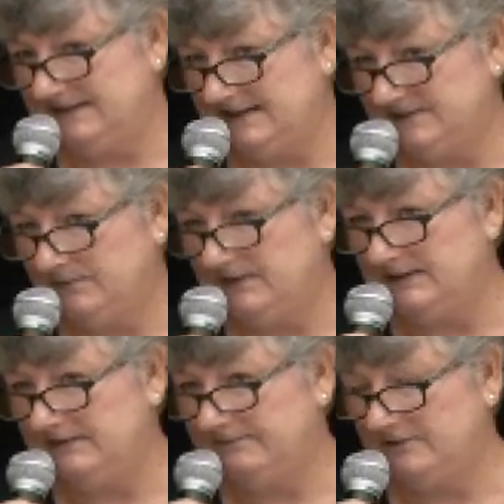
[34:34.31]
That's what
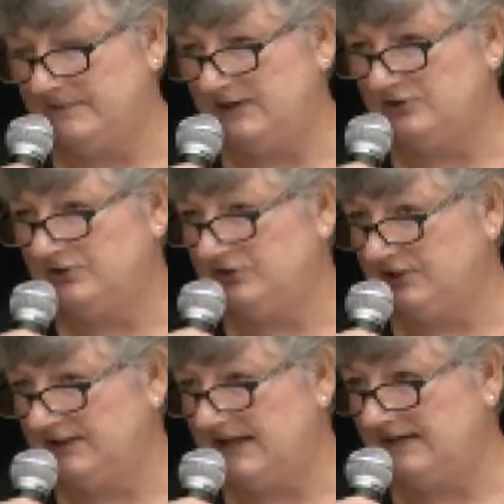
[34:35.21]
information you're
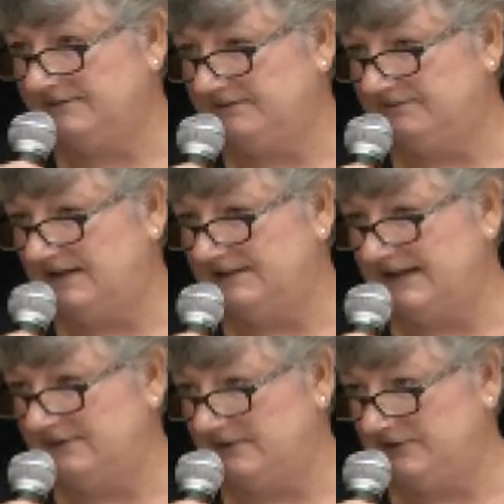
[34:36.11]
going to have to find
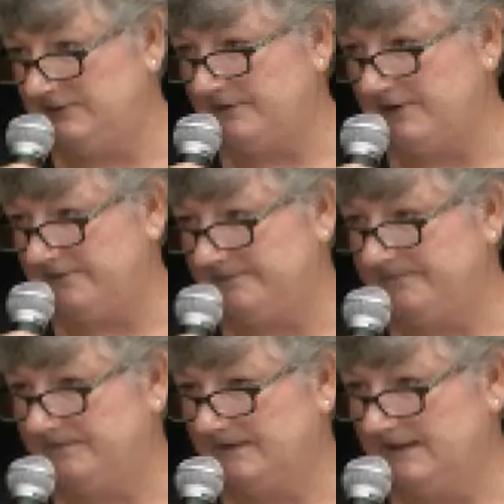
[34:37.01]
out on your own.
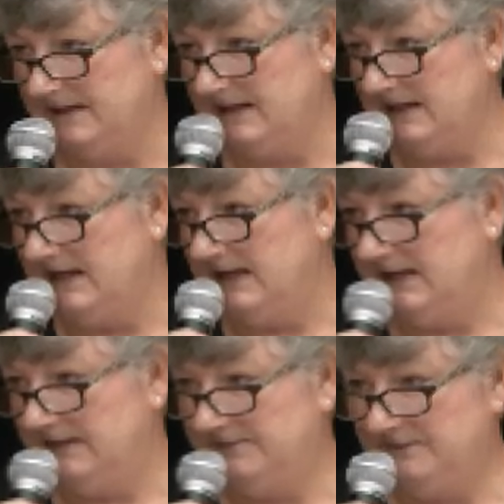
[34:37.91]

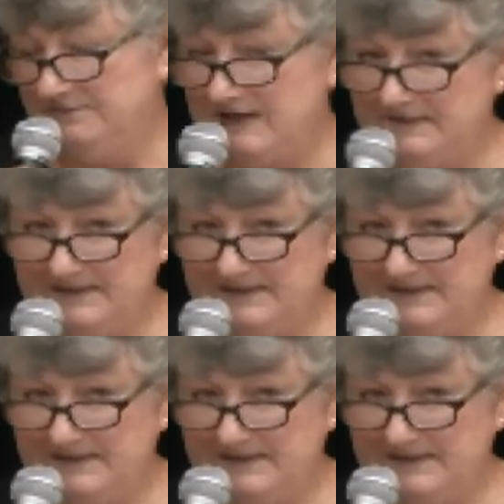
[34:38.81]
If you find